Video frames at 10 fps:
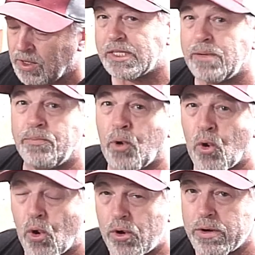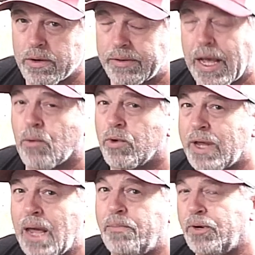It's important that when I